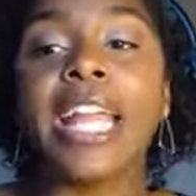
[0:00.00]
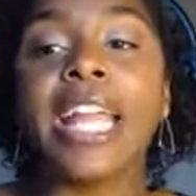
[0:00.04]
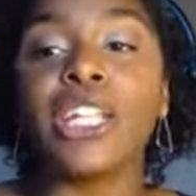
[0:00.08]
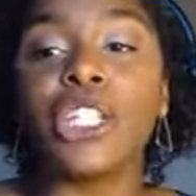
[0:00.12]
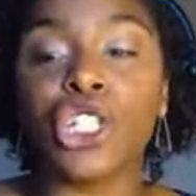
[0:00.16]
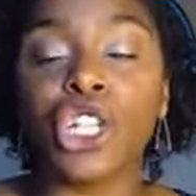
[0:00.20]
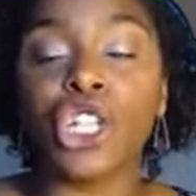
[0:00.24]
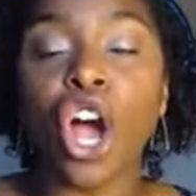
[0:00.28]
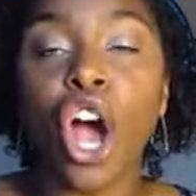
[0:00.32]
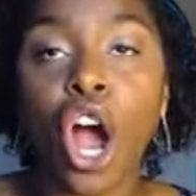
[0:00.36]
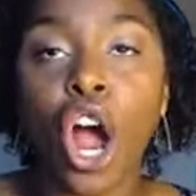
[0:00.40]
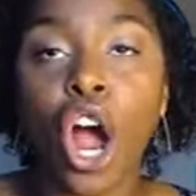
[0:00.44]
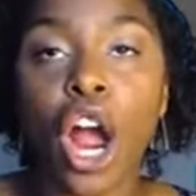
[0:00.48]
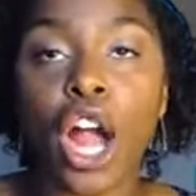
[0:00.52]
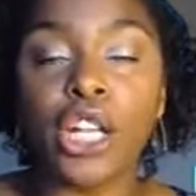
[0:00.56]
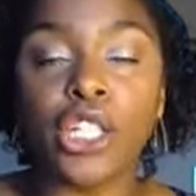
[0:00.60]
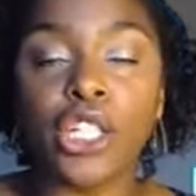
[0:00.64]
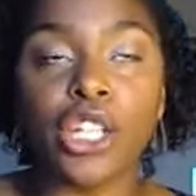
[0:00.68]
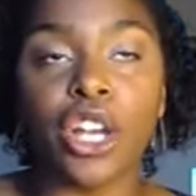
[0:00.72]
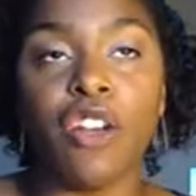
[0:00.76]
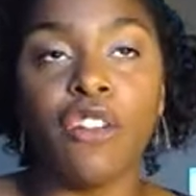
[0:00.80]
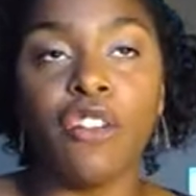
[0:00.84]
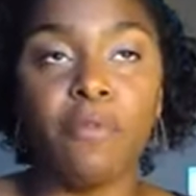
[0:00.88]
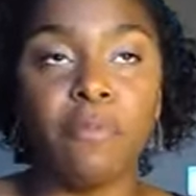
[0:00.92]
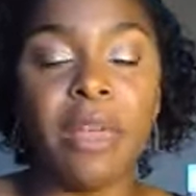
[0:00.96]
in
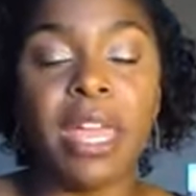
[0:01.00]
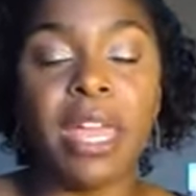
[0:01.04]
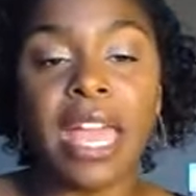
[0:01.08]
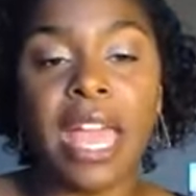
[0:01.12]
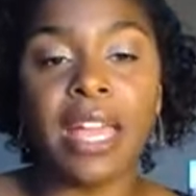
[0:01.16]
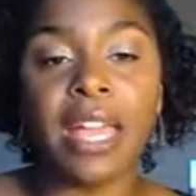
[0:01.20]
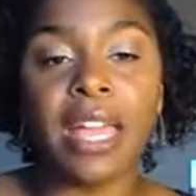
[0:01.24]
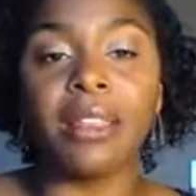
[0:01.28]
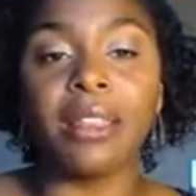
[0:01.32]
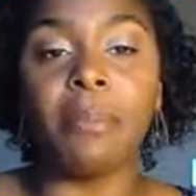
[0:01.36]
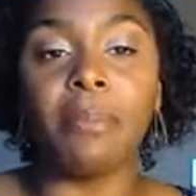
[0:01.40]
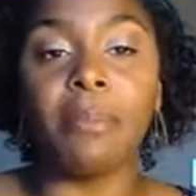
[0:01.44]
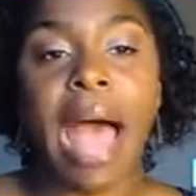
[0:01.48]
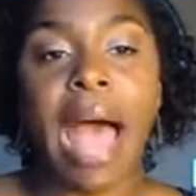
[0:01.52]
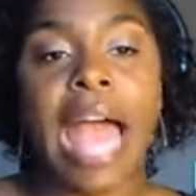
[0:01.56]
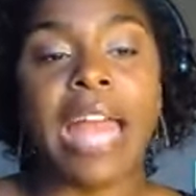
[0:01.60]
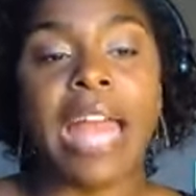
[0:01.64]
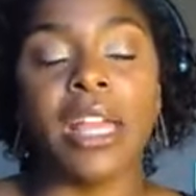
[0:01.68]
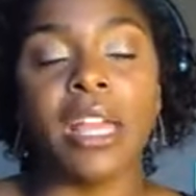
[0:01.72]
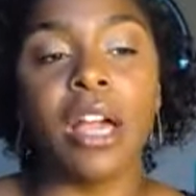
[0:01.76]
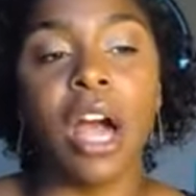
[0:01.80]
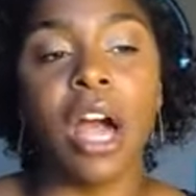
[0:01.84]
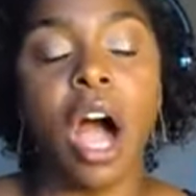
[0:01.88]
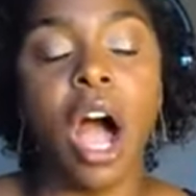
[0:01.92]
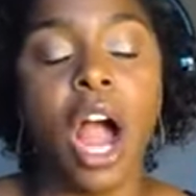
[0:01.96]
charge of being the
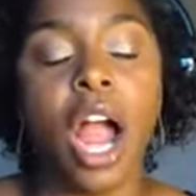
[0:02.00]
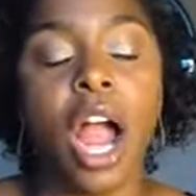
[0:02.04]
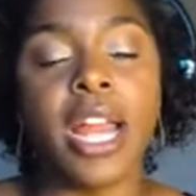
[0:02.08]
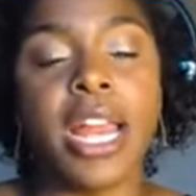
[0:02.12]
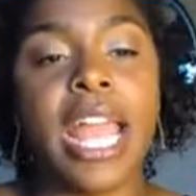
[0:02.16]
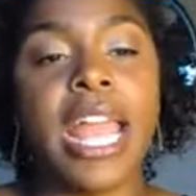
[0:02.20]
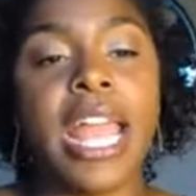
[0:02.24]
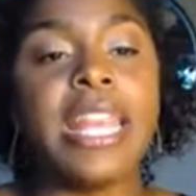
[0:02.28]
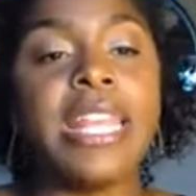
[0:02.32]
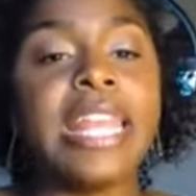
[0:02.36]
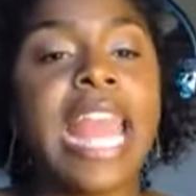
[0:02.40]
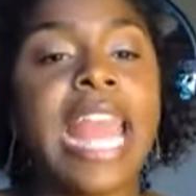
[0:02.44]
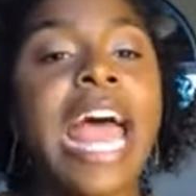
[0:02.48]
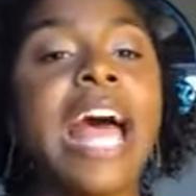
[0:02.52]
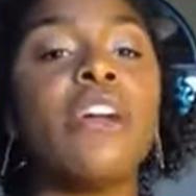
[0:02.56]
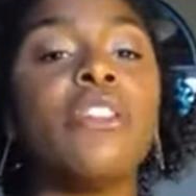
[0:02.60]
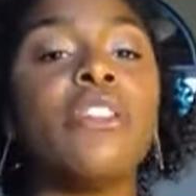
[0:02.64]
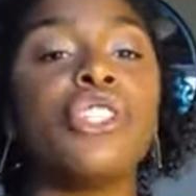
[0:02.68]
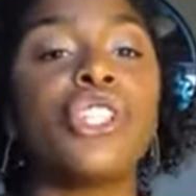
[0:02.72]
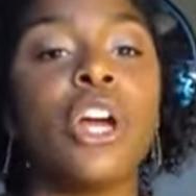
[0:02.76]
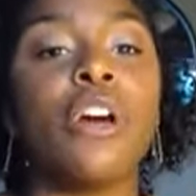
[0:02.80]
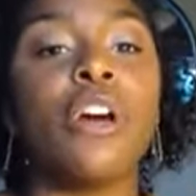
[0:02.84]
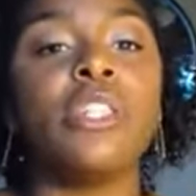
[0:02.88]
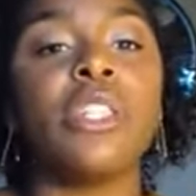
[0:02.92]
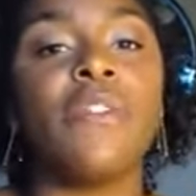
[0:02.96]
bodyguard. And now
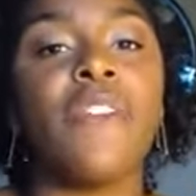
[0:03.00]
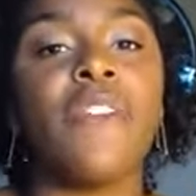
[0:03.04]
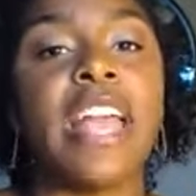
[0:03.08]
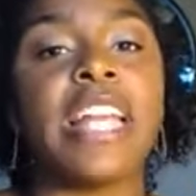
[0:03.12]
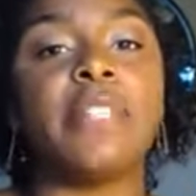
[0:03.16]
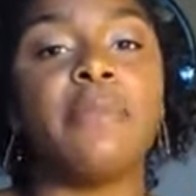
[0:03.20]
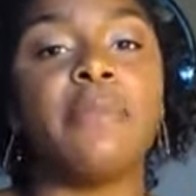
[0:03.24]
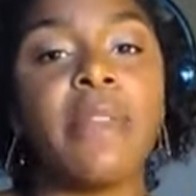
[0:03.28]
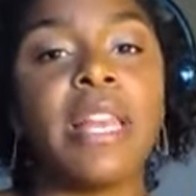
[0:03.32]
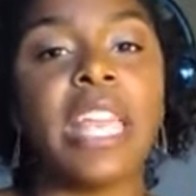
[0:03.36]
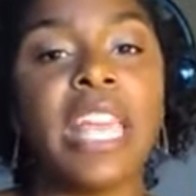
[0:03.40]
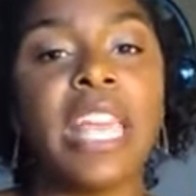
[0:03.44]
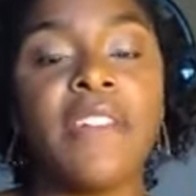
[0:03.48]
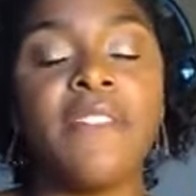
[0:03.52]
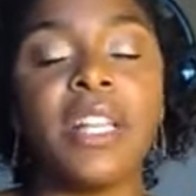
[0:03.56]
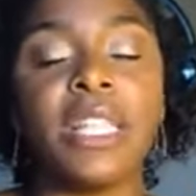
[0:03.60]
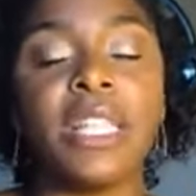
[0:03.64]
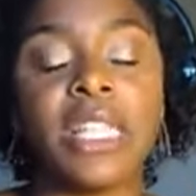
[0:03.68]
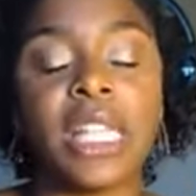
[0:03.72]
Joseph has been given